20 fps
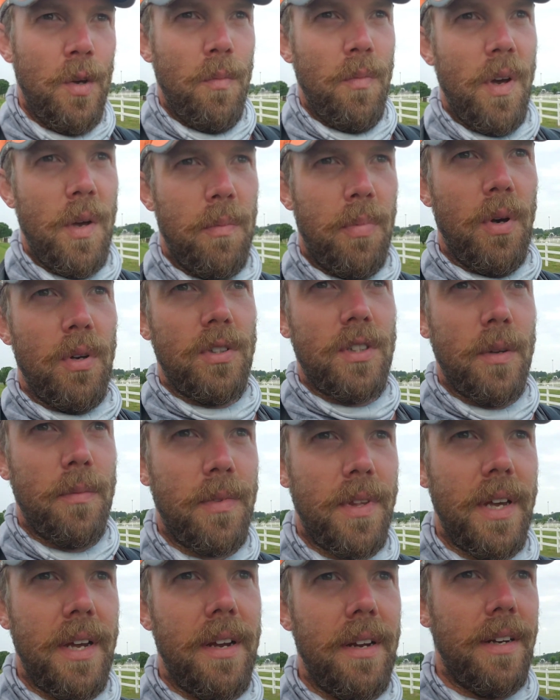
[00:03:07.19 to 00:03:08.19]
Might post
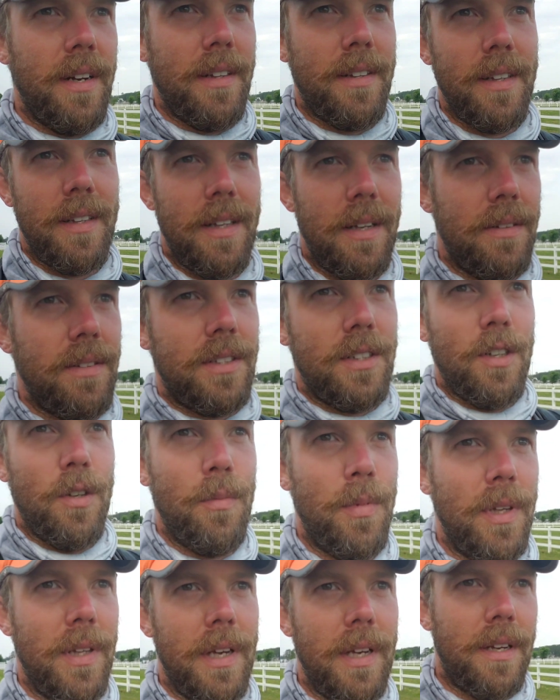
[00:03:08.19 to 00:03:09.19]
up there and I think that would still
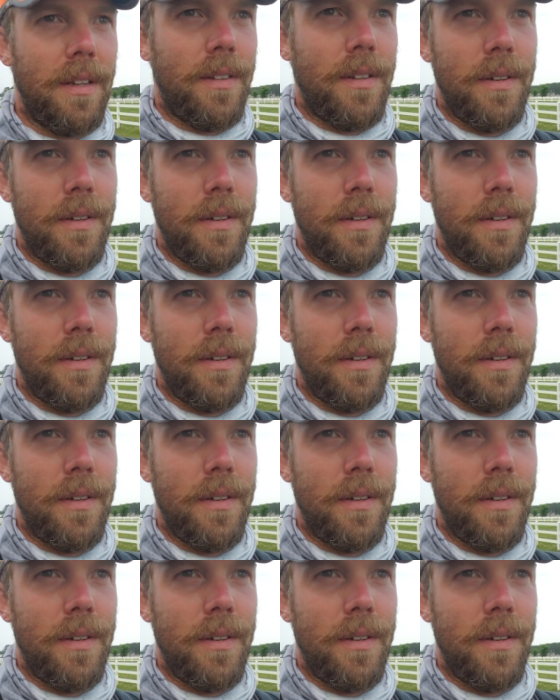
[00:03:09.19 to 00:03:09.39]
be like a